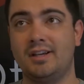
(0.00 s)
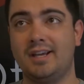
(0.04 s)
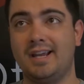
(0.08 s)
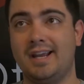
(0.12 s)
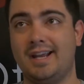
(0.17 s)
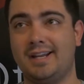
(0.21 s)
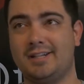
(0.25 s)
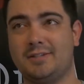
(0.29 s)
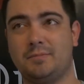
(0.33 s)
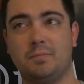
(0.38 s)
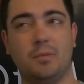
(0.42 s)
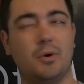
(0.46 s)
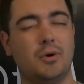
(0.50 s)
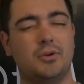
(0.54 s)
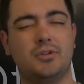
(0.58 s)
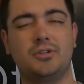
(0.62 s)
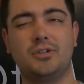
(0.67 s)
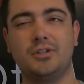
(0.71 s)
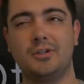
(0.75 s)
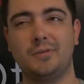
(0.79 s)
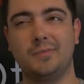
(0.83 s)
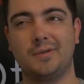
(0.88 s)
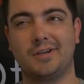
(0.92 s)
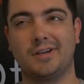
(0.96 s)
and it's
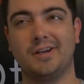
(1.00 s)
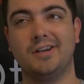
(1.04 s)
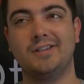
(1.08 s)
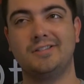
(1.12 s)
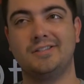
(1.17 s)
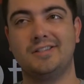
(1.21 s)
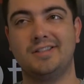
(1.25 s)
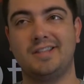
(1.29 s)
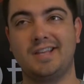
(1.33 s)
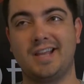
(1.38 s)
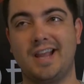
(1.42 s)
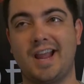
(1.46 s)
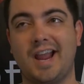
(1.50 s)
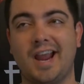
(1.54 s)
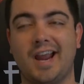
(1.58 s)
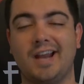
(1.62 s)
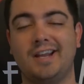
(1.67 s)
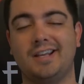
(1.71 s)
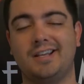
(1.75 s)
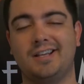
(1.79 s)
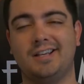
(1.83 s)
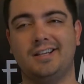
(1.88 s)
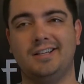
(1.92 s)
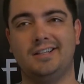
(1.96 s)
mostly because of the
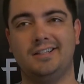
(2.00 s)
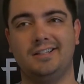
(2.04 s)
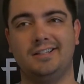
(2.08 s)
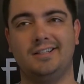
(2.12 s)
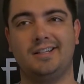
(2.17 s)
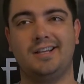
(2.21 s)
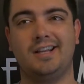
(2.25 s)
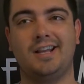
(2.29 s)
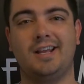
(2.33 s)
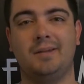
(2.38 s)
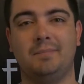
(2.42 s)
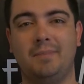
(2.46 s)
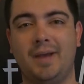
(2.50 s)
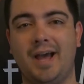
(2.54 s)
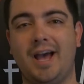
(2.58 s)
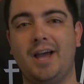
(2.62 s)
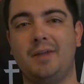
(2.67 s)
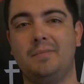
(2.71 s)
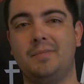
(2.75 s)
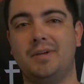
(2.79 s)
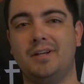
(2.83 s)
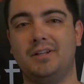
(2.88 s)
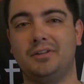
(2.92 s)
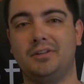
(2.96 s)
Anakin and Padme